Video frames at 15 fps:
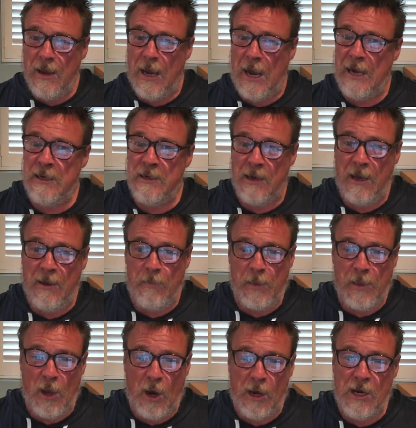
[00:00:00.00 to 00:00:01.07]
And
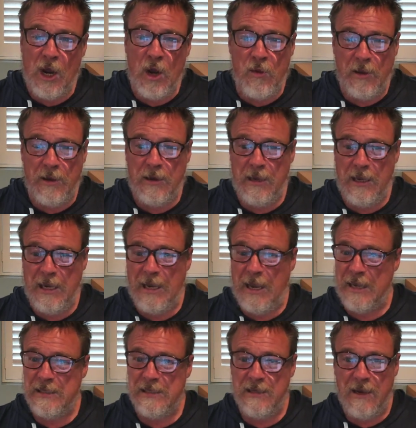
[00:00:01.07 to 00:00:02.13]
I know that he
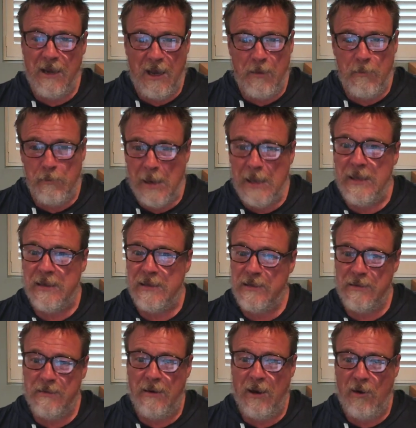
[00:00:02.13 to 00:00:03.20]
has
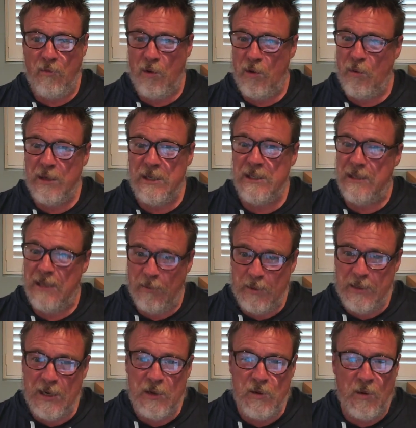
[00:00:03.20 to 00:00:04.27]
malice with which the
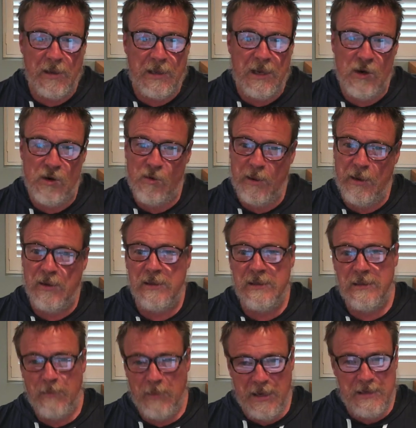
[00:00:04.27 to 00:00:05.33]
potential to kill,
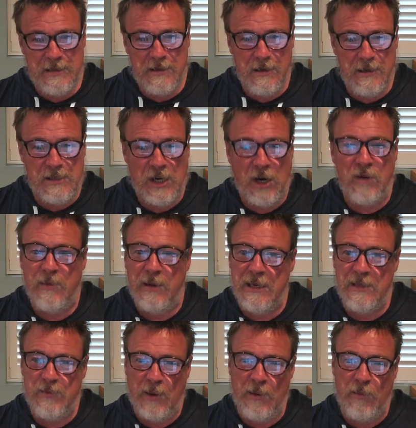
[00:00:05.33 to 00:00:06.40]
because he's told me
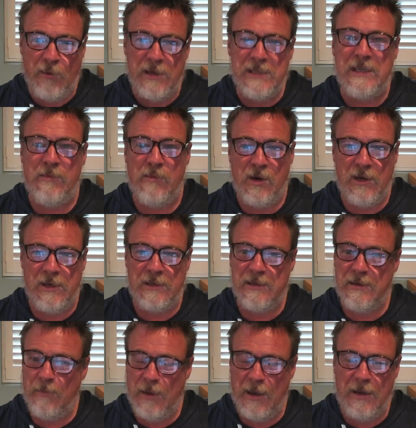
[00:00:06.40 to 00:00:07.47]
he's been present at
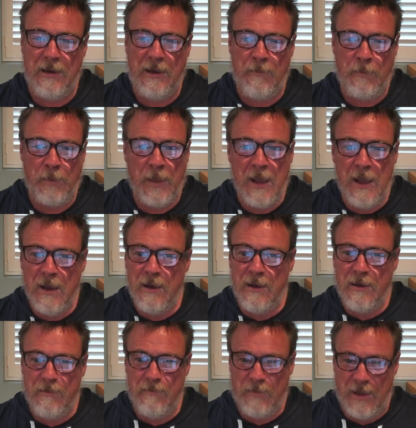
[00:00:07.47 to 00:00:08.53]
murders, and
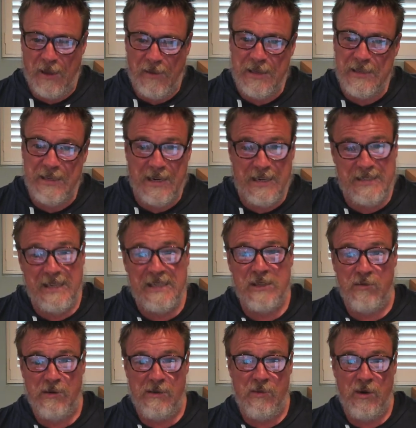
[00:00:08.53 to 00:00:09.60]
that's an
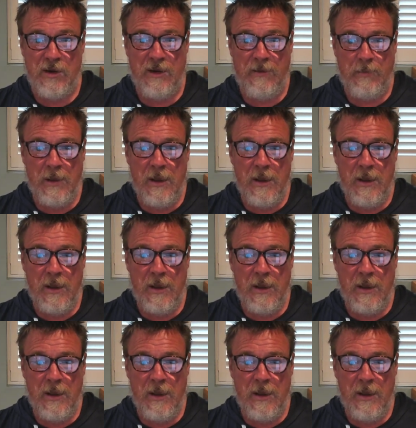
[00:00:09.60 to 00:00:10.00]
accessory to murder.